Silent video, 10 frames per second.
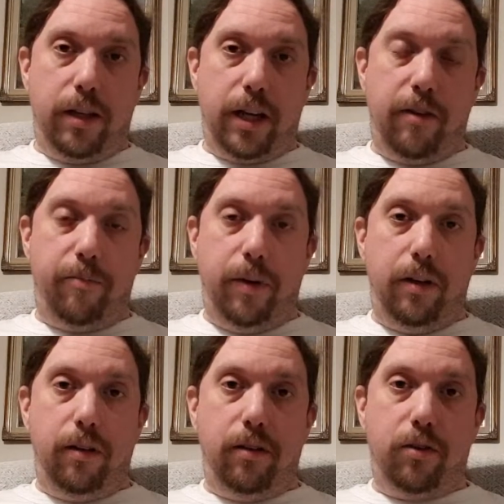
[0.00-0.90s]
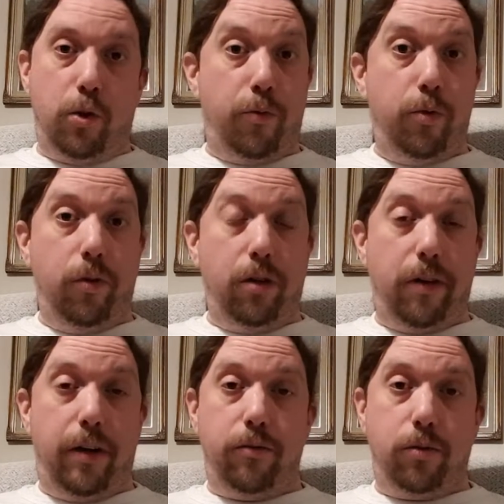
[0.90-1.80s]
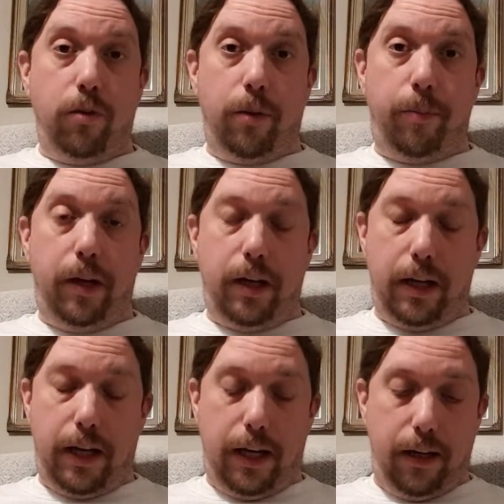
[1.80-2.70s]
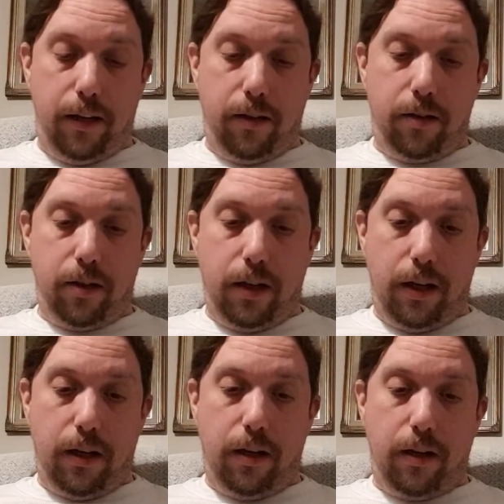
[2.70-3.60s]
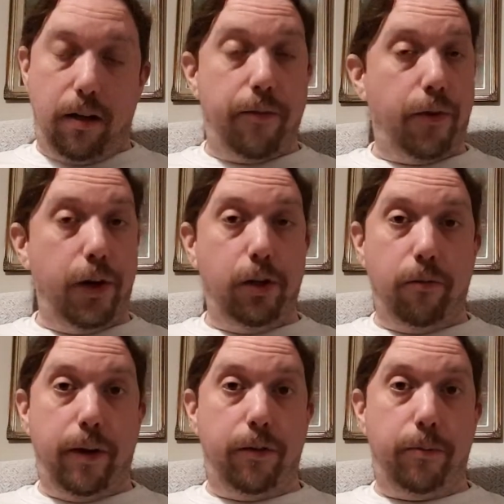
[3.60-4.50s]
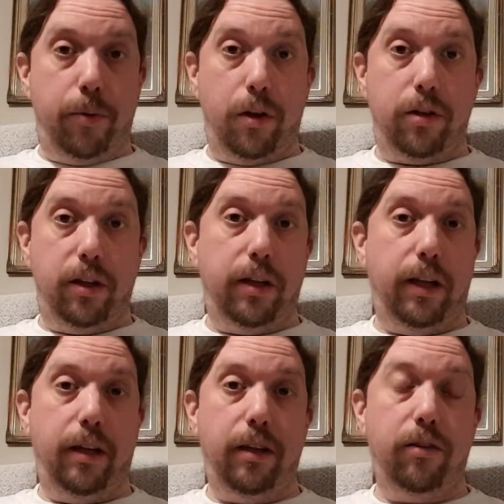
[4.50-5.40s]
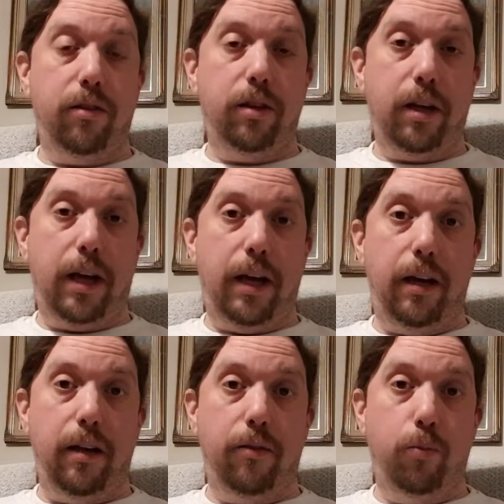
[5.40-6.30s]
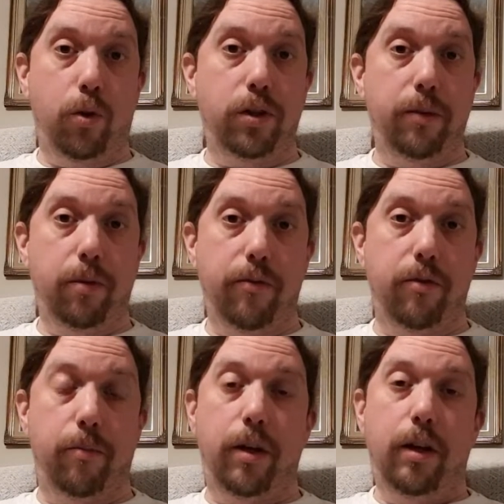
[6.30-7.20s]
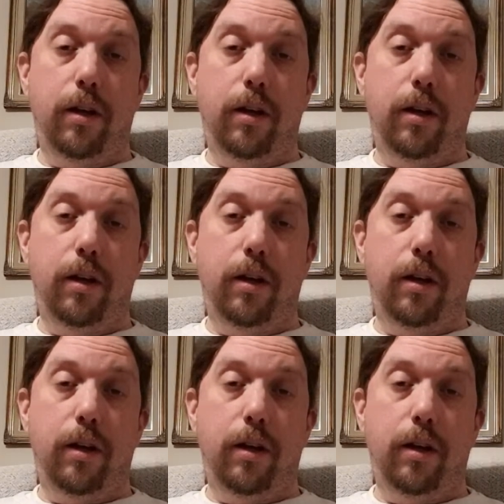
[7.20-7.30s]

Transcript: they've been sort of doing the rounds quite a bit, and I finally got round to purchasing this and watching both of them.